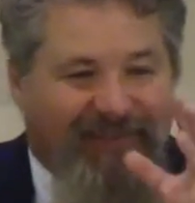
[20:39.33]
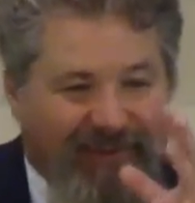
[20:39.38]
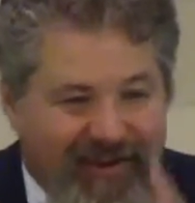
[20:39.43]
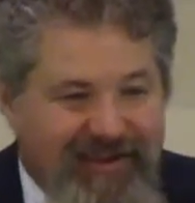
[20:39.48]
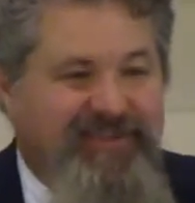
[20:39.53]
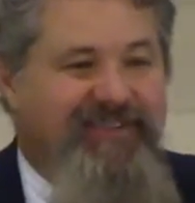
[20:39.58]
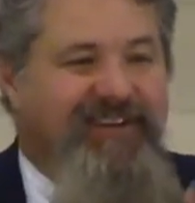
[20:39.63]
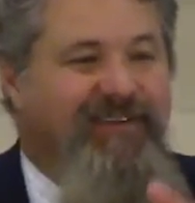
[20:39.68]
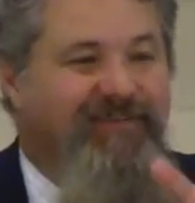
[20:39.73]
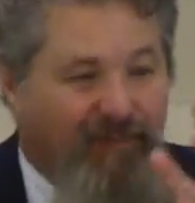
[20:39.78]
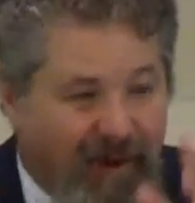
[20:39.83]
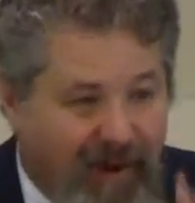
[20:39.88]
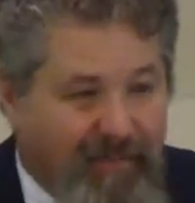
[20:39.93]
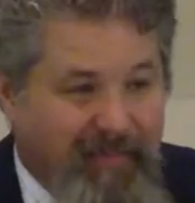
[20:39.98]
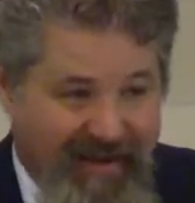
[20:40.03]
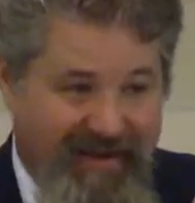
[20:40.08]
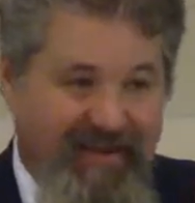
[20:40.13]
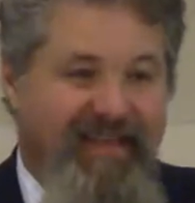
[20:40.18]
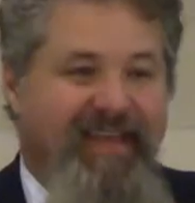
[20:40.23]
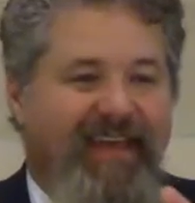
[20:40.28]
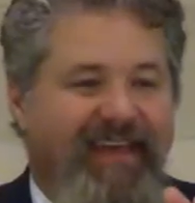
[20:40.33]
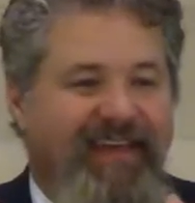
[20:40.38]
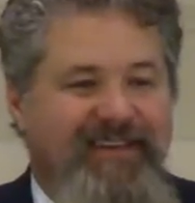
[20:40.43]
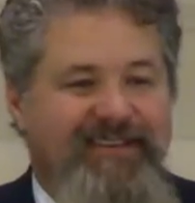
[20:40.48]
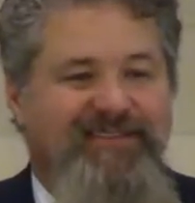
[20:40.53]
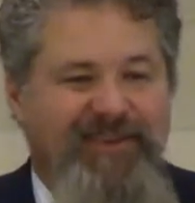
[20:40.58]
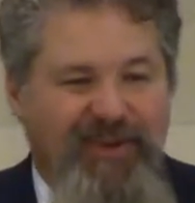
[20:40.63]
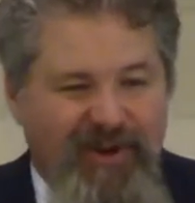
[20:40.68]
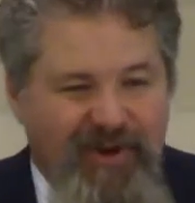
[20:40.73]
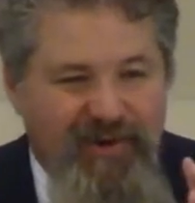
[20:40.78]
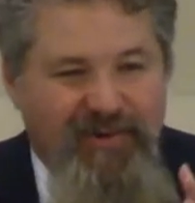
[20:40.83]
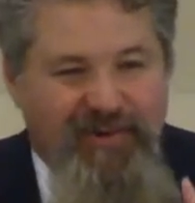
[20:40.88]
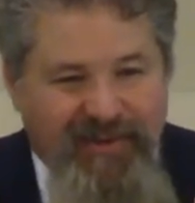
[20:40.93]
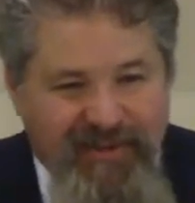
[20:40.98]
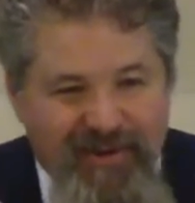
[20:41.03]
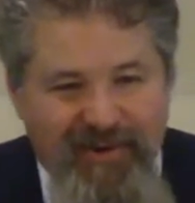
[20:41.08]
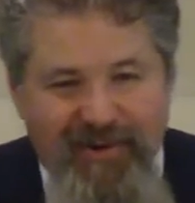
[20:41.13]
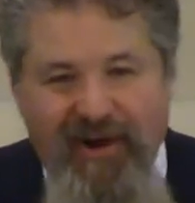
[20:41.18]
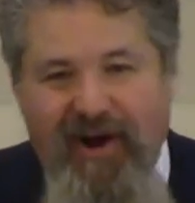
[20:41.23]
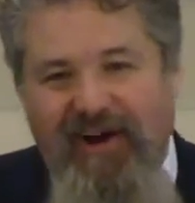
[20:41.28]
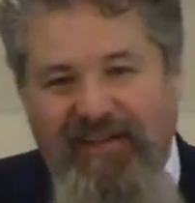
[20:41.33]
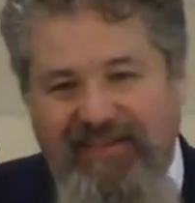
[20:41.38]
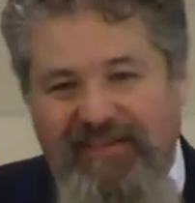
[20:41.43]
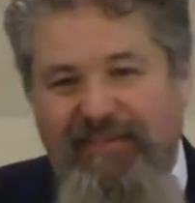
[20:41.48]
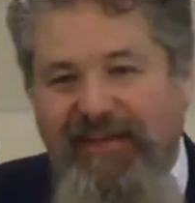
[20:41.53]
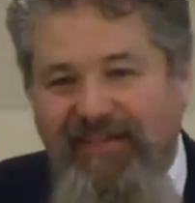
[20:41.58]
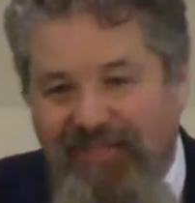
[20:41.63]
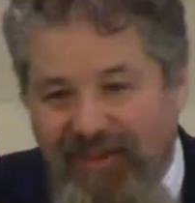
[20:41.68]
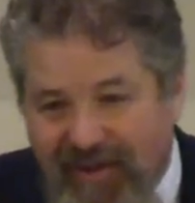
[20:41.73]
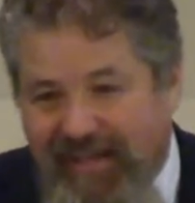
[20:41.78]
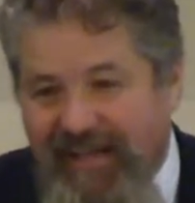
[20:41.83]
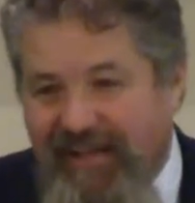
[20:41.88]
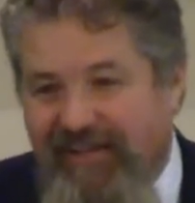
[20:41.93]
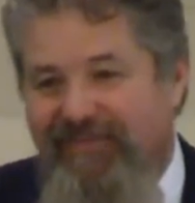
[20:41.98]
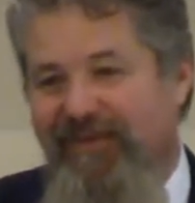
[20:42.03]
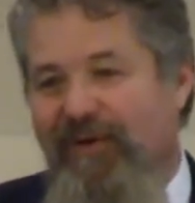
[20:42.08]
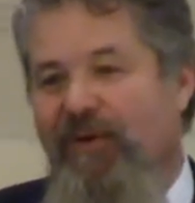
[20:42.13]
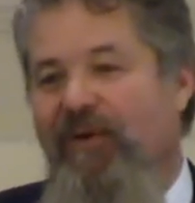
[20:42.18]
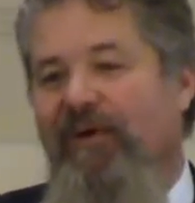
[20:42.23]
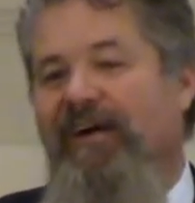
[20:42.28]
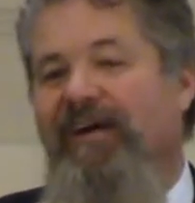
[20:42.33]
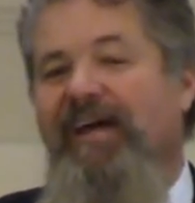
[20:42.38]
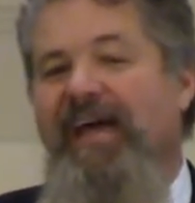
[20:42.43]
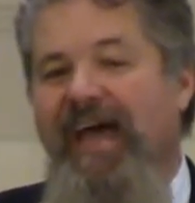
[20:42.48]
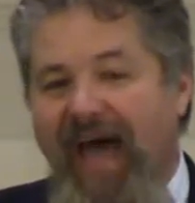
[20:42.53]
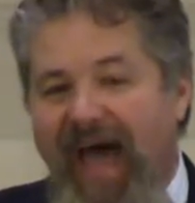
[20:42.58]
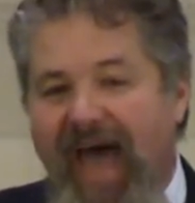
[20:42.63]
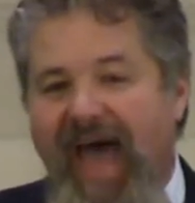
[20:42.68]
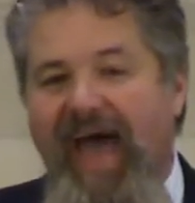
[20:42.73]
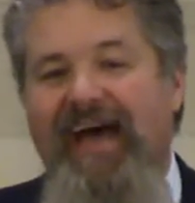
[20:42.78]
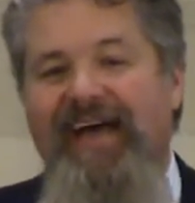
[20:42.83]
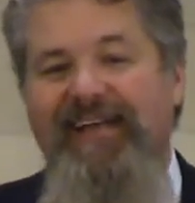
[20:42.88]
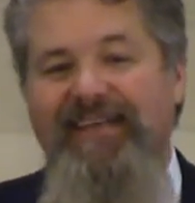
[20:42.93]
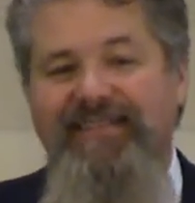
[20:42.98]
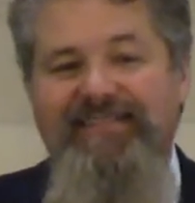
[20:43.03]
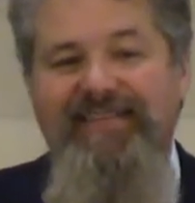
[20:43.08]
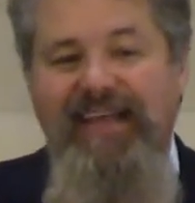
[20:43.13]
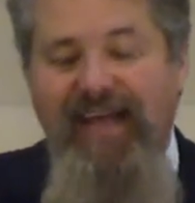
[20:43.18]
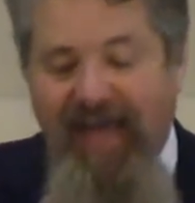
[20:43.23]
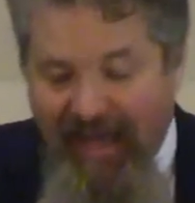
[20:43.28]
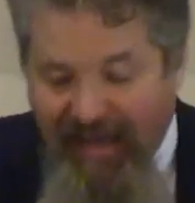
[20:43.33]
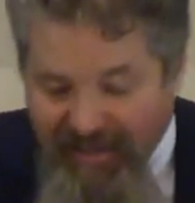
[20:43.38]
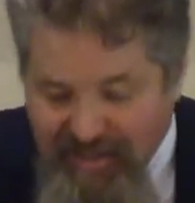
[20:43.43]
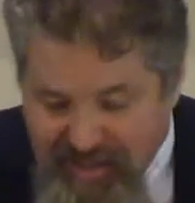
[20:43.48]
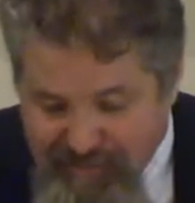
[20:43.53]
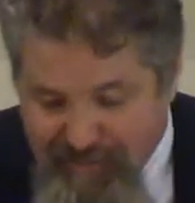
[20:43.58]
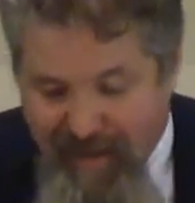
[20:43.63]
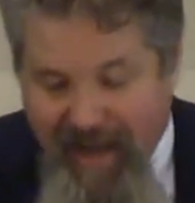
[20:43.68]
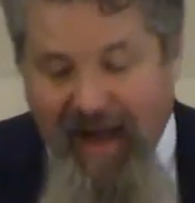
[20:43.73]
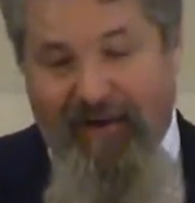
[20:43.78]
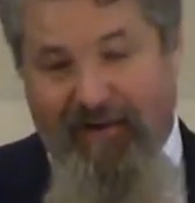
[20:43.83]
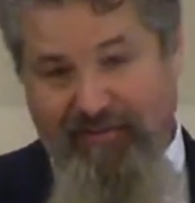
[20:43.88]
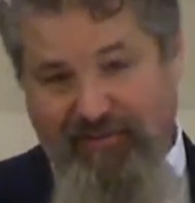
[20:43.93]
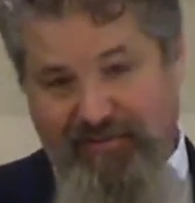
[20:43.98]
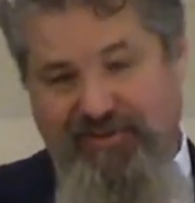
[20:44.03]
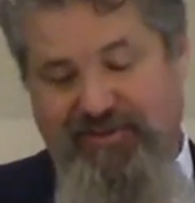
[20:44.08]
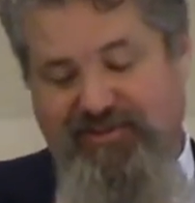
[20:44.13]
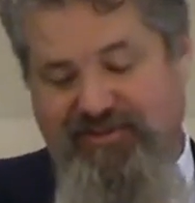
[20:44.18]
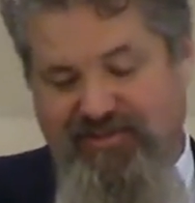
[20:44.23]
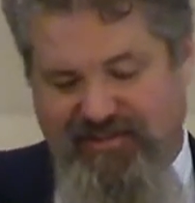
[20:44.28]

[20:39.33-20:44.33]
Christian woman is who you ought to be looking for as a spouse